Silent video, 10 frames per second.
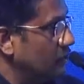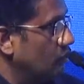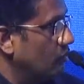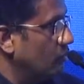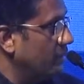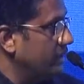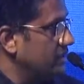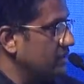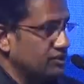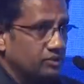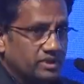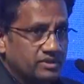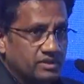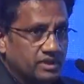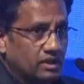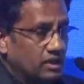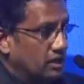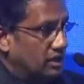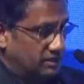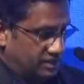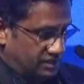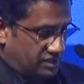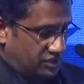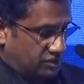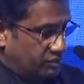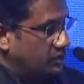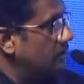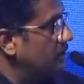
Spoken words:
comorbidities, as you can see. I'll just touch upon